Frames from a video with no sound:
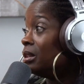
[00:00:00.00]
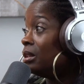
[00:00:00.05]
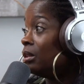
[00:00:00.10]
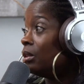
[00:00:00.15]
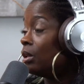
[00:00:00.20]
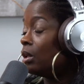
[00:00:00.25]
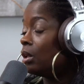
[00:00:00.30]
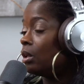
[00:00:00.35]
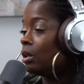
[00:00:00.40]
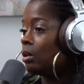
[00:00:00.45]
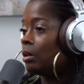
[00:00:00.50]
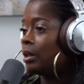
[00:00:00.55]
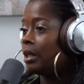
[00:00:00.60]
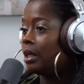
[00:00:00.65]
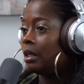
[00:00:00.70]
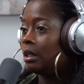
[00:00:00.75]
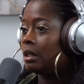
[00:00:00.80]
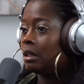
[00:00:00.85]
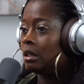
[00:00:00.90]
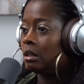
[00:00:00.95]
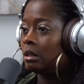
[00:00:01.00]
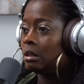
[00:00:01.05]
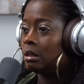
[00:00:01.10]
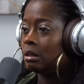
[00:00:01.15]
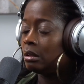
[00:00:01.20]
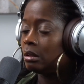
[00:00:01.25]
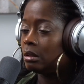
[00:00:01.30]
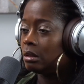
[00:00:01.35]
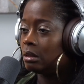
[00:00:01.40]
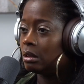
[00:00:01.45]

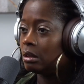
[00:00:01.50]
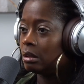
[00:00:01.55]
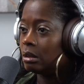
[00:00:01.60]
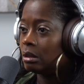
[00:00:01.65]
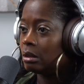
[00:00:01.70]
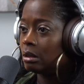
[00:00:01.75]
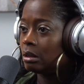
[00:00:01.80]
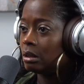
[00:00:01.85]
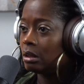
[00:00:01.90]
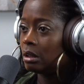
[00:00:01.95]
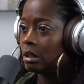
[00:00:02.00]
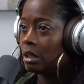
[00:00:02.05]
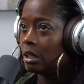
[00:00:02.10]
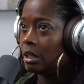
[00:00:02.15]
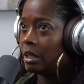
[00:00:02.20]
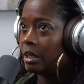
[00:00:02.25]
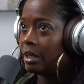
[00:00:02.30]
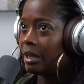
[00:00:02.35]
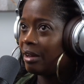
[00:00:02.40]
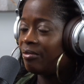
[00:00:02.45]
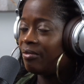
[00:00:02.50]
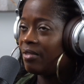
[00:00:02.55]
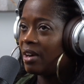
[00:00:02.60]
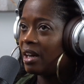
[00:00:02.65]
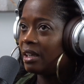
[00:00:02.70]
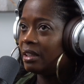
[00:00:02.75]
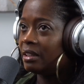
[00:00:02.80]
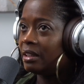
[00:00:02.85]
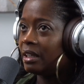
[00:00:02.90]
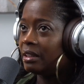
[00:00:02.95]
And I
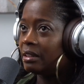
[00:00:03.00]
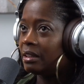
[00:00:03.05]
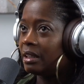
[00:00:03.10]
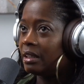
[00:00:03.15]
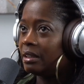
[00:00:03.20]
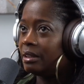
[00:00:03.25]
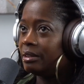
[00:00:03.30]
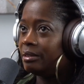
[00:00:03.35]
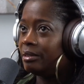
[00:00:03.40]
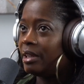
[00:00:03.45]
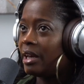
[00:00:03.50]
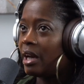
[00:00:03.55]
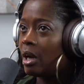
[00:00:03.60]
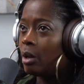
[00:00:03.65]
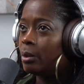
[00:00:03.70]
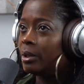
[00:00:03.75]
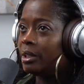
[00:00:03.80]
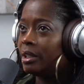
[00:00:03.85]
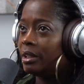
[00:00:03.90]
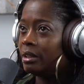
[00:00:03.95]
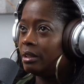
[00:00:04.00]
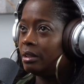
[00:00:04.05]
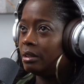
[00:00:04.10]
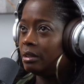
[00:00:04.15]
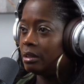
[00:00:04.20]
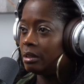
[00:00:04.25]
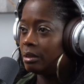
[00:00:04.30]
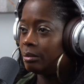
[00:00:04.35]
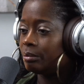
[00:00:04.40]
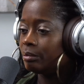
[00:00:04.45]
find that, like,
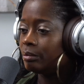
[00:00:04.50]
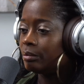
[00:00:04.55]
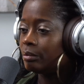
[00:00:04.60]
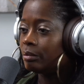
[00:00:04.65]
nowadays